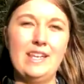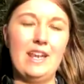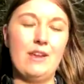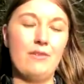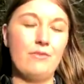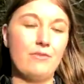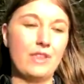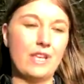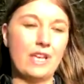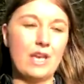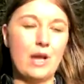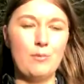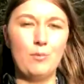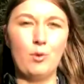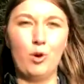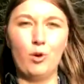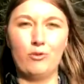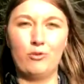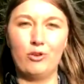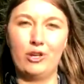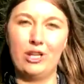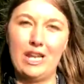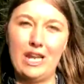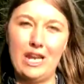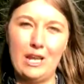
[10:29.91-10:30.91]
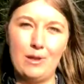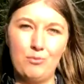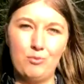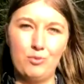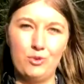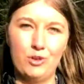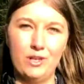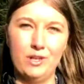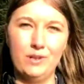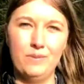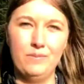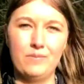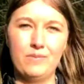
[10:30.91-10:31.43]
If they come over in
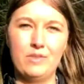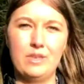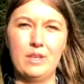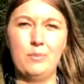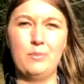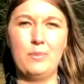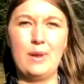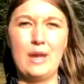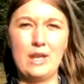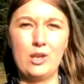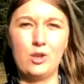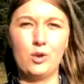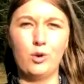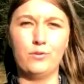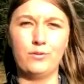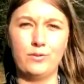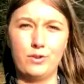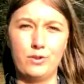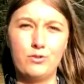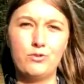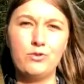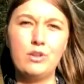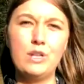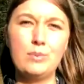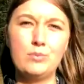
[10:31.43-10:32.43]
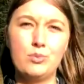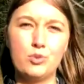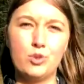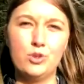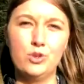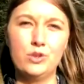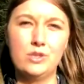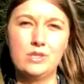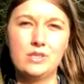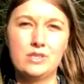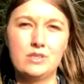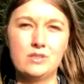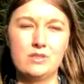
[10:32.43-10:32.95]
April, they may go for 3
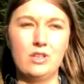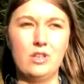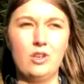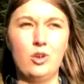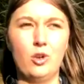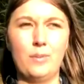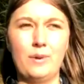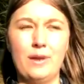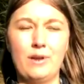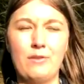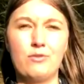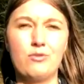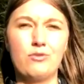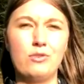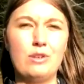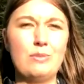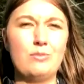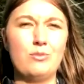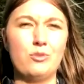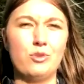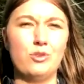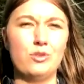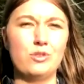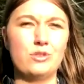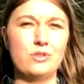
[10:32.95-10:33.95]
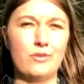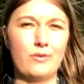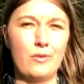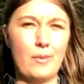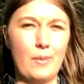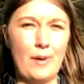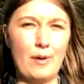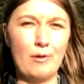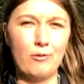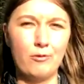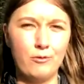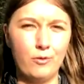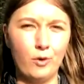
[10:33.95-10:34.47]
broods. They normally have 3 broods of
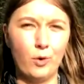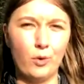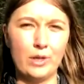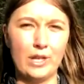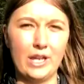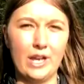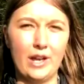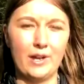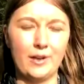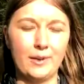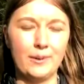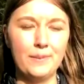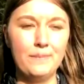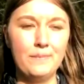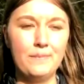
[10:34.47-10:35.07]
about 4 young.